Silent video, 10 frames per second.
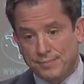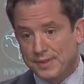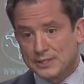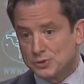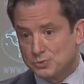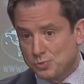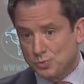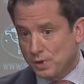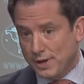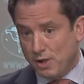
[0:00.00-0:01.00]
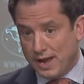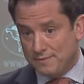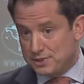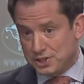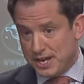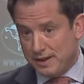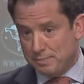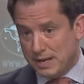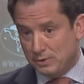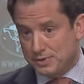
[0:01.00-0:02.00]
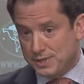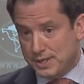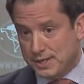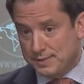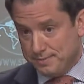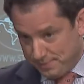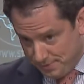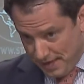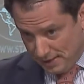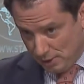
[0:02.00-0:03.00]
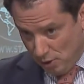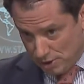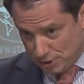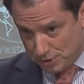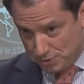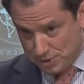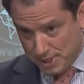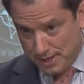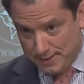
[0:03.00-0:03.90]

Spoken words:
That's really all I have to say about that lawsuit.